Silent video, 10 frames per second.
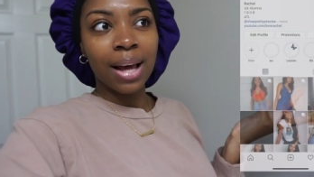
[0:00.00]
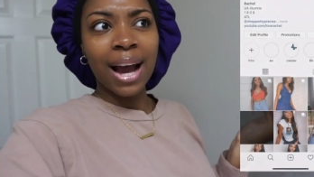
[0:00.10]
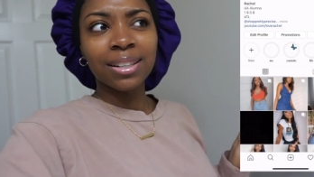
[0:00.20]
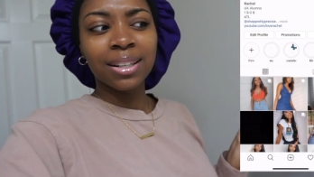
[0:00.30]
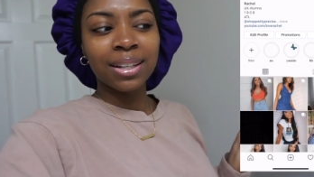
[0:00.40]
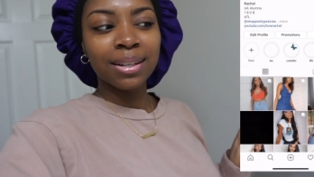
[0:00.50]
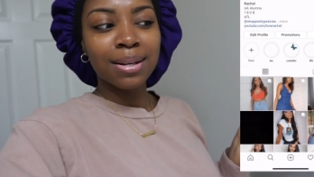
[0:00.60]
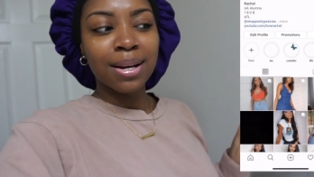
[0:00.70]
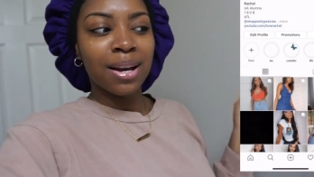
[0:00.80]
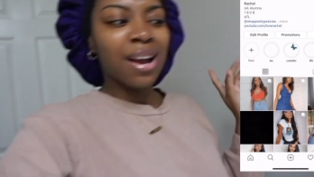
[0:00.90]
Actually,
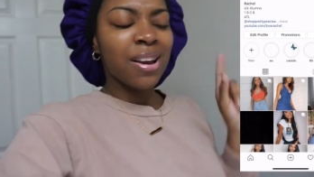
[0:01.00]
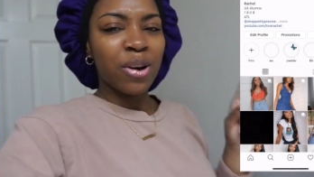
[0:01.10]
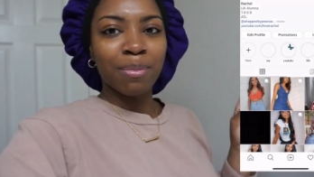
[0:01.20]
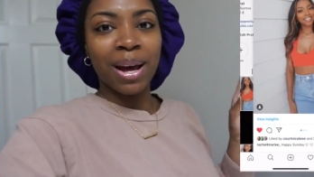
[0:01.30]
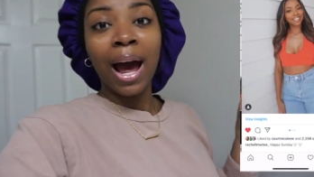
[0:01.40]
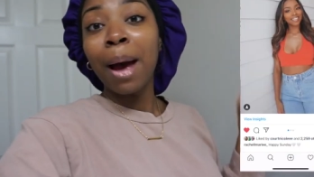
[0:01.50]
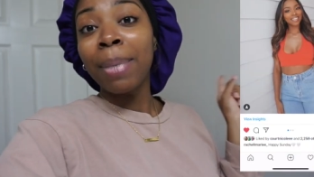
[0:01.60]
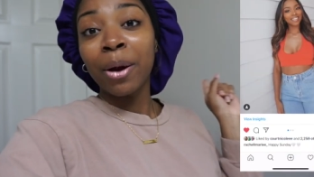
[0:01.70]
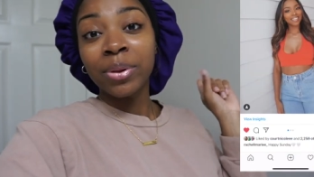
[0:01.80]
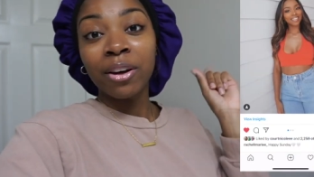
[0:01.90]
no I'm not. I'm
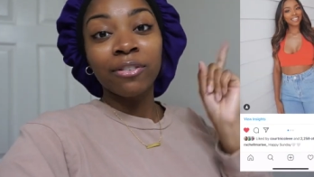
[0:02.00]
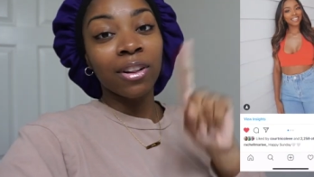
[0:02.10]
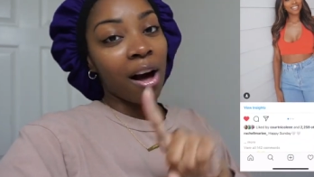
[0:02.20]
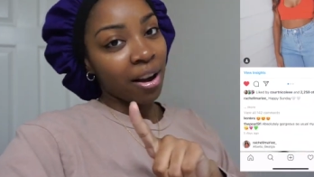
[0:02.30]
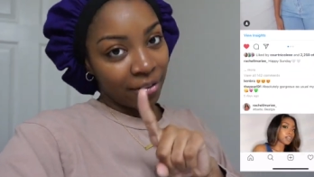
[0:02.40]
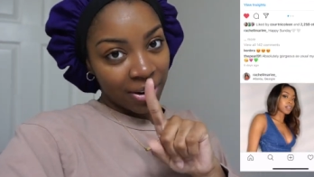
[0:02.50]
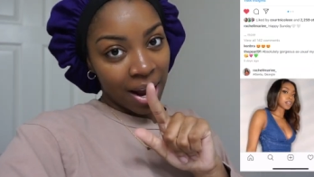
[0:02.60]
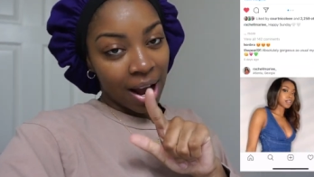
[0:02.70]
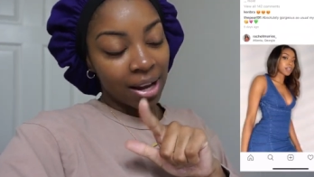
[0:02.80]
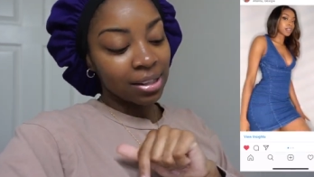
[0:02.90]
back with a vlog for you
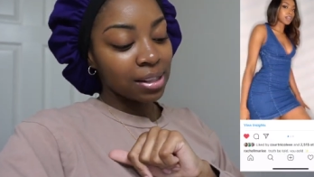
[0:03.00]
guys.